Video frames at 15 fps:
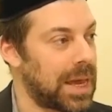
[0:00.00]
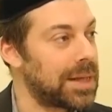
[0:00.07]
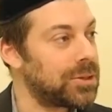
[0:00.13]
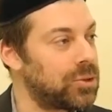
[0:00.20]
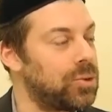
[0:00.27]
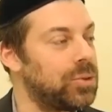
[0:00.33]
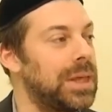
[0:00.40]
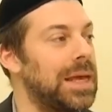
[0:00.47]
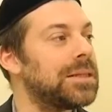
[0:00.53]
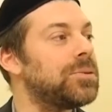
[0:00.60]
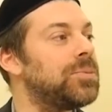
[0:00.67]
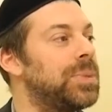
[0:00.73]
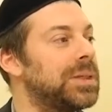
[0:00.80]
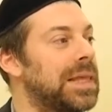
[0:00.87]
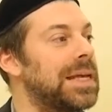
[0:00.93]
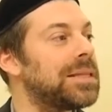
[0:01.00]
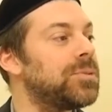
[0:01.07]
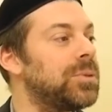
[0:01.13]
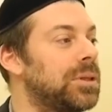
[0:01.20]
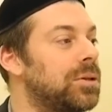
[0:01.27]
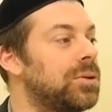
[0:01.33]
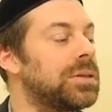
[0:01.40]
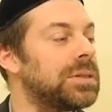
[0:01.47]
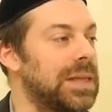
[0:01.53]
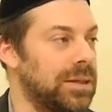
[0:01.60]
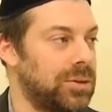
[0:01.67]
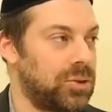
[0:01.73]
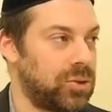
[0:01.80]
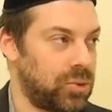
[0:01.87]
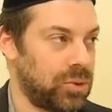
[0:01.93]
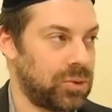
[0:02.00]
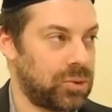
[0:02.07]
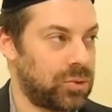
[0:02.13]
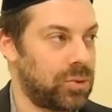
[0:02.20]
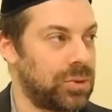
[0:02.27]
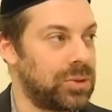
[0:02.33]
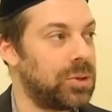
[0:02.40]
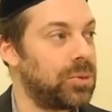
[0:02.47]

That's true. But that's what looks like the short story.